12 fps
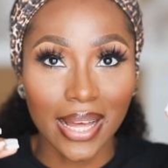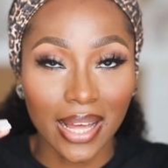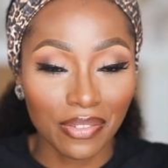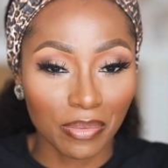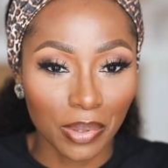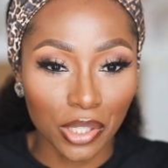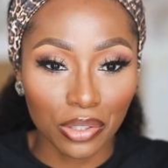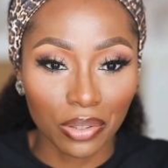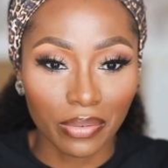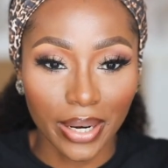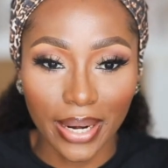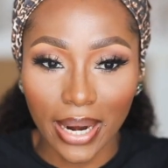I have a blush
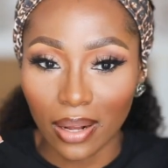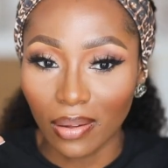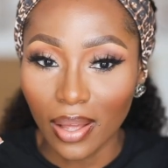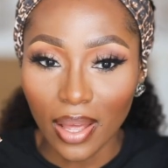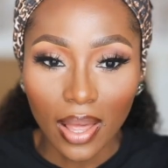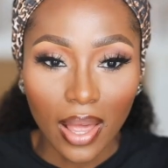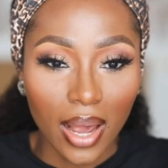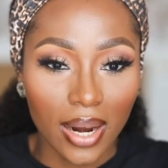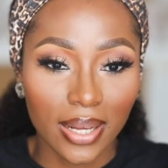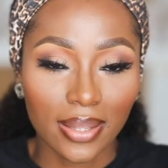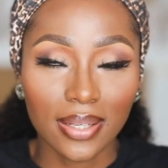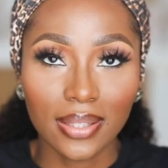on right now, and
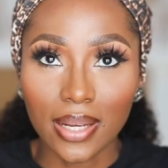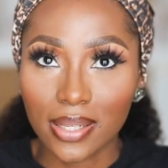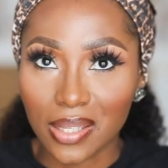I think that